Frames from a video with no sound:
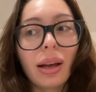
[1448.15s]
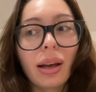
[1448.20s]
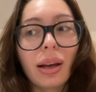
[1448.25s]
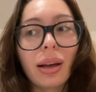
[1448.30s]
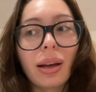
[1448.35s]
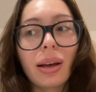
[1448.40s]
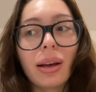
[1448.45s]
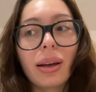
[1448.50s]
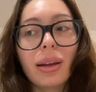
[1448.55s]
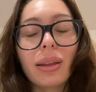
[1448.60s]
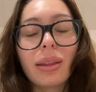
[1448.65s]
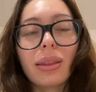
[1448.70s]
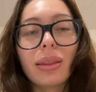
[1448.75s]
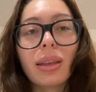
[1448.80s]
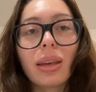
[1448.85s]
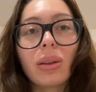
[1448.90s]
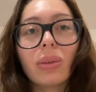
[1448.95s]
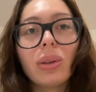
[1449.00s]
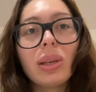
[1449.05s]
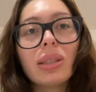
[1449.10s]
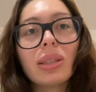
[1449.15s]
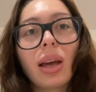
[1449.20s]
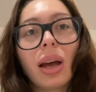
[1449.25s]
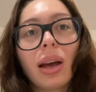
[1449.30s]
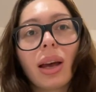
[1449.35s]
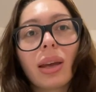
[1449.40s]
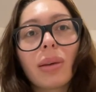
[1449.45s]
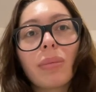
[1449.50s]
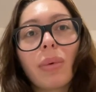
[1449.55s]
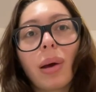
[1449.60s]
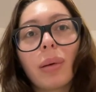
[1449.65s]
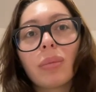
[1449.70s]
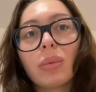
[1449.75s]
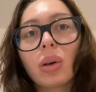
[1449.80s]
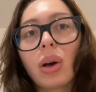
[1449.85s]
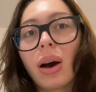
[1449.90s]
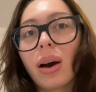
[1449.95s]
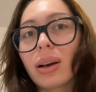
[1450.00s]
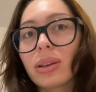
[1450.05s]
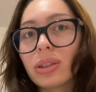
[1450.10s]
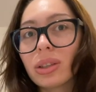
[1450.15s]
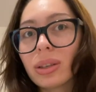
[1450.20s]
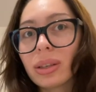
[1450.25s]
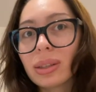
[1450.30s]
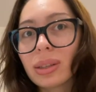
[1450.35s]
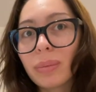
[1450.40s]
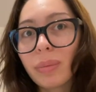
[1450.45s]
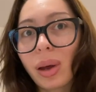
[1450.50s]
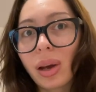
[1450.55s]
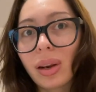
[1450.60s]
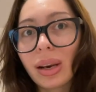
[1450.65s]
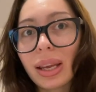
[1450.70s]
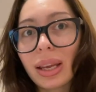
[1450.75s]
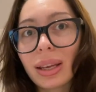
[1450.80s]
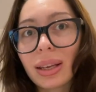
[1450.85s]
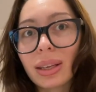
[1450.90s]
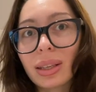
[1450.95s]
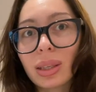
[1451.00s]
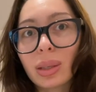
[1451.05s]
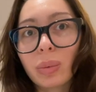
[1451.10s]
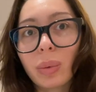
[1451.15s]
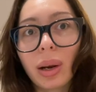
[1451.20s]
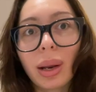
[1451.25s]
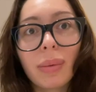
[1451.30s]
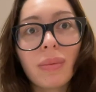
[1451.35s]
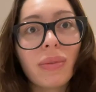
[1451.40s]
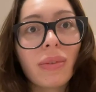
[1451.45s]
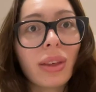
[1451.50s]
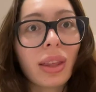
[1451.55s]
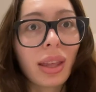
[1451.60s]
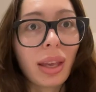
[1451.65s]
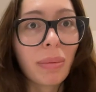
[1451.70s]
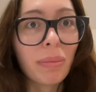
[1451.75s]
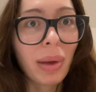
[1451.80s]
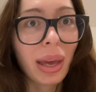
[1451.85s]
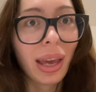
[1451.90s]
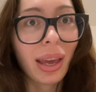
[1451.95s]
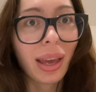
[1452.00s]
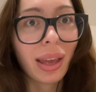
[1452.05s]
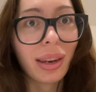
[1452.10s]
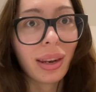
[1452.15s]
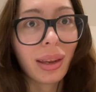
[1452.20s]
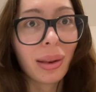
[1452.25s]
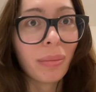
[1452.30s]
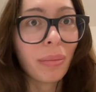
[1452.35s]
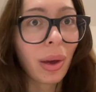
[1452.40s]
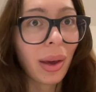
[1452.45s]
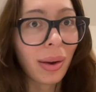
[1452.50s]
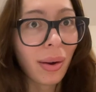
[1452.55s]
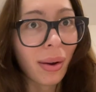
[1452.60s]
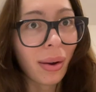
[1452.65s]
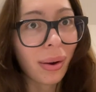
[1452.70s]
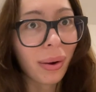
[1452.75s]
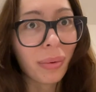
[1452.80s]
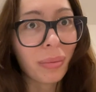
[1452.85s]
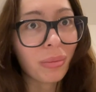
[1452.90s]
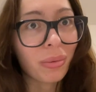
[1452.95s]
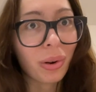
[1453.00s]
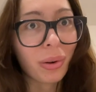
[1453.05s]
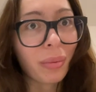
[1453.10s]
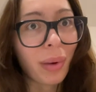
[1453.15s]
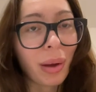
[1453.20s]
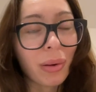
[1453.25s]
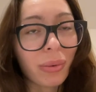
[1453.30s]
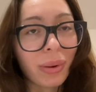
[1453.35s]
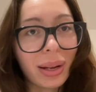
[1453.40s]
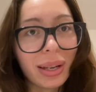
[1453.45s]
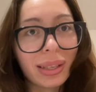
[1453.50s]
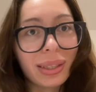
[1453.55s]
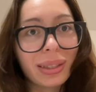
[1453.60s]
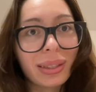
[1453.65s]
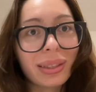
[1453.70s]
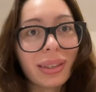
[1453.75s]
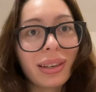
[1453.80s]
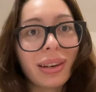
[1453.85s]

Uh, the only time I'm conscious about it is when I'm feeling pain in my arm or my wrist,